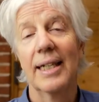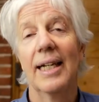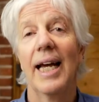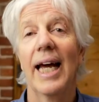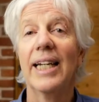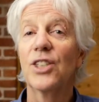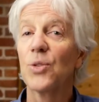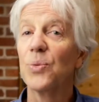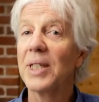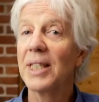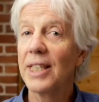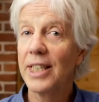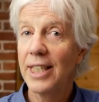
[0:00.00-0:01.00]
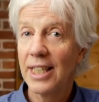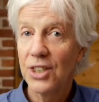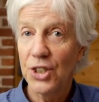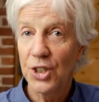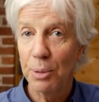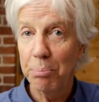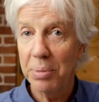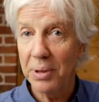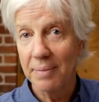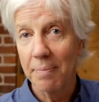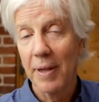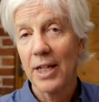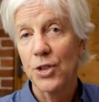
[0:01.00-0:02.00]
And it's really simple.
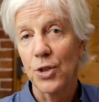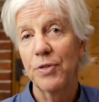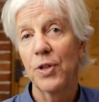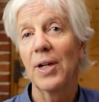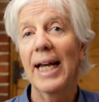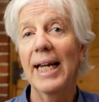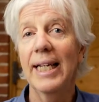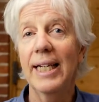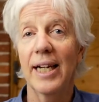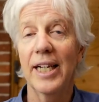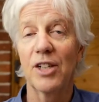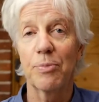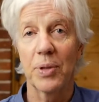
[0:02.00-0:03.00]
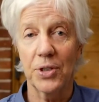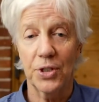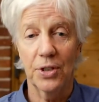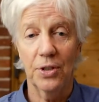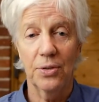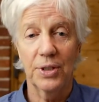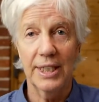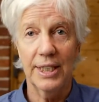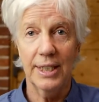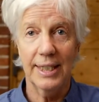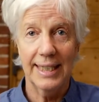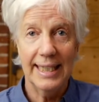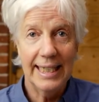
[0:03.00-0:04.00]
So if you're any kind of person who
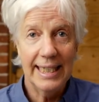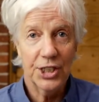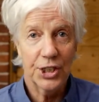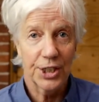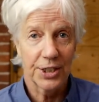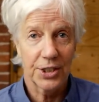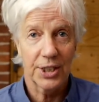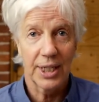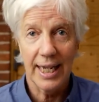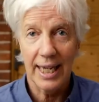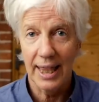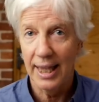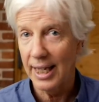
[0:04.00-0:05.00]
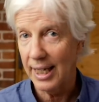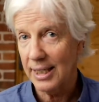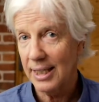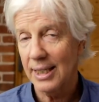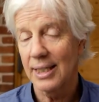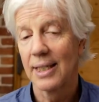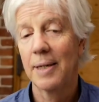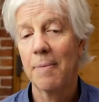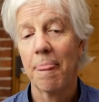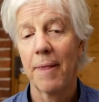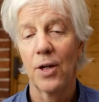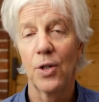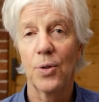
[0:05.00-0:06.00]
teaches like this,
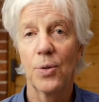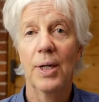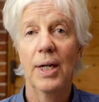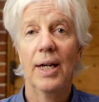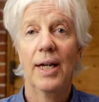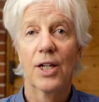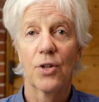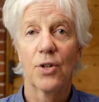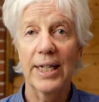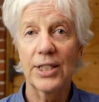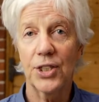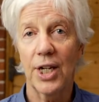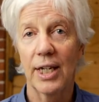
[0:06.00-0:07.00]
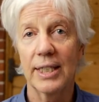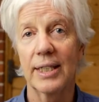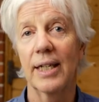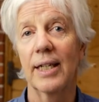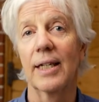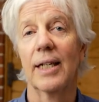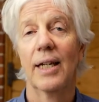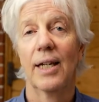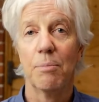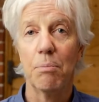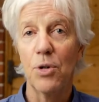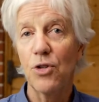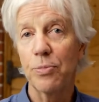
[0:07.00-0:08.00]
who creates content,
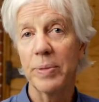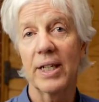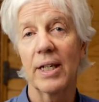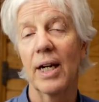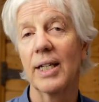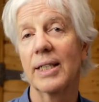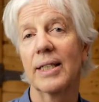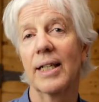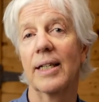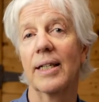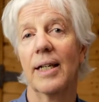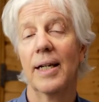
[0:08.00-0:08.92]
movement content,